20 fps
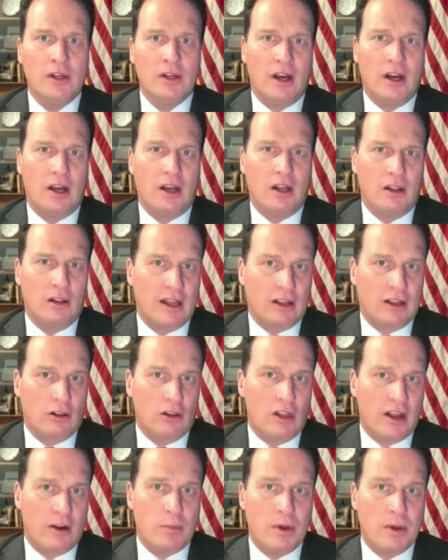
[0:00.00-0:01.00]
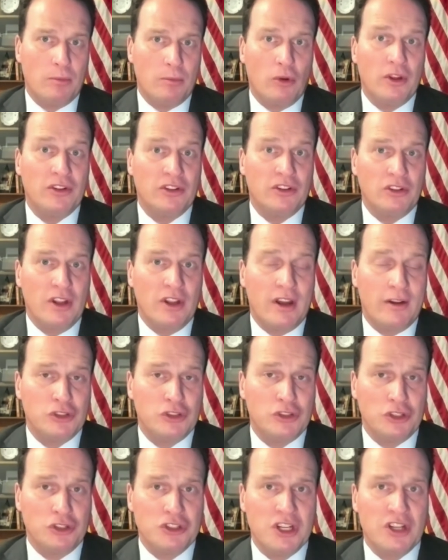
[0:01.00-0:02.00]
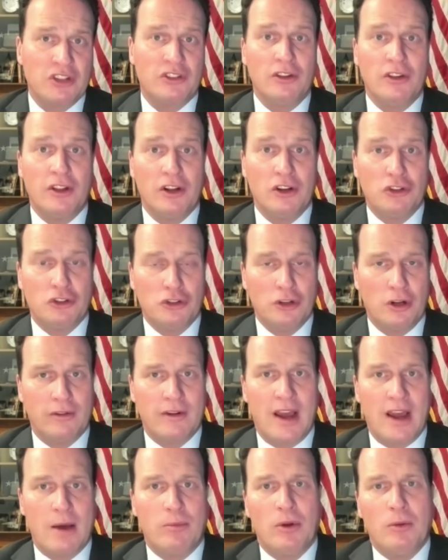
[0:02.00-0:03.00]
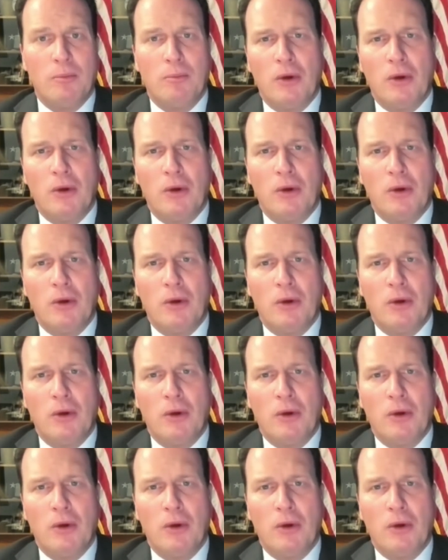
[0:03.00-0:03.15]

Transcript: like a lot of people have suggested that it should have happened.